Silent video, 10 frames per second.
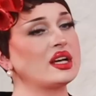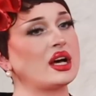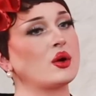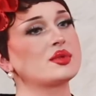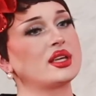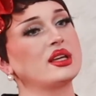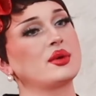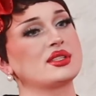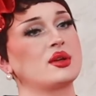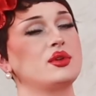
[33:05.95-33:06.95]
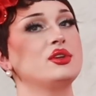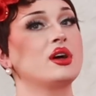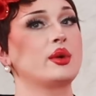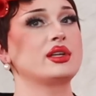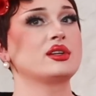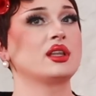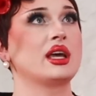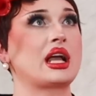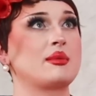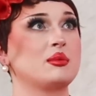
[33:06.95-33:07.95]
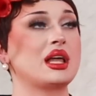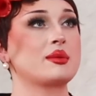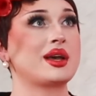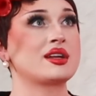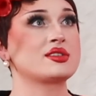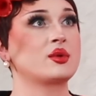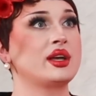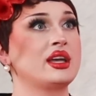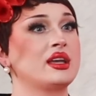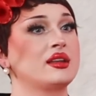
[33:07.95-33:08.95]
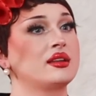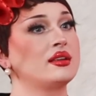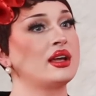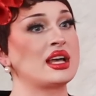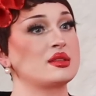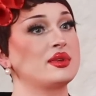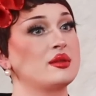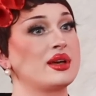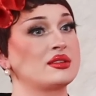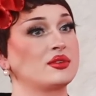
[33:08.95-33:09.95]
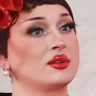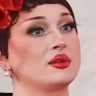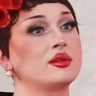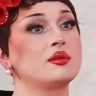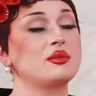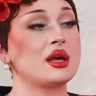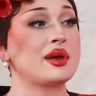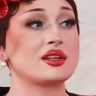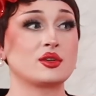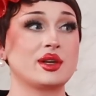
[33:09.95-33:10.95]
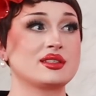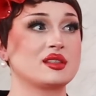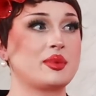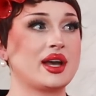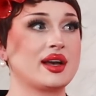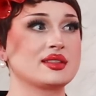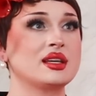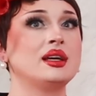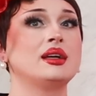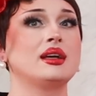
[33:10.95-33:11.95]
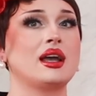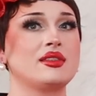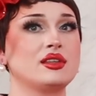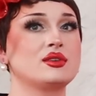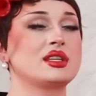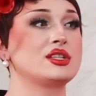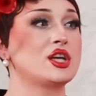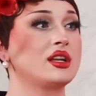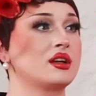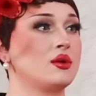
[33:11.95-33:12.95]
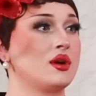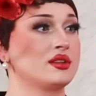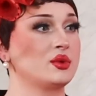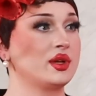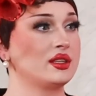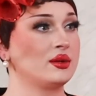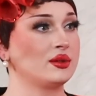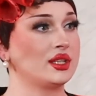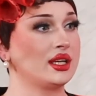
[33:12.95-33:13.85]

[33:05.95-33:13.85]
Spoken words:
How upsetting was it when you go in, you're like, I'm a black pageant queen. It hasn't been the best for black pageant queens in the past. And then you see Jada go on to win the whole thing.